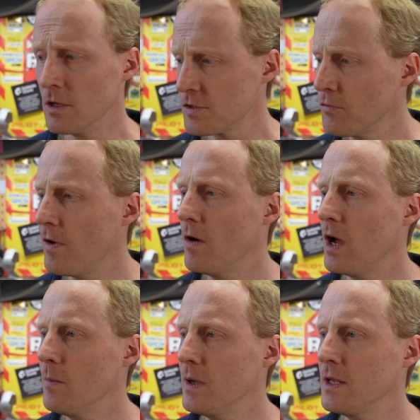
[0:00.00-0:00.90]
So far
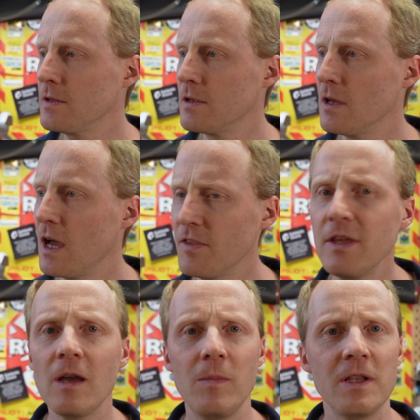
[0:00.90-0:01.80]
I made
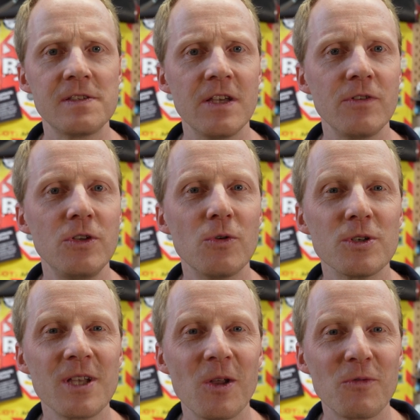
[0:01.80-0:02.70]
7
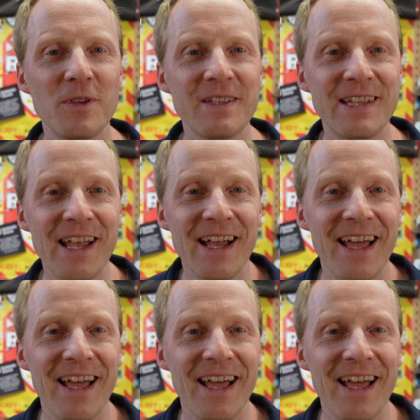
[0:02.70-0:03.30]
euros out of this.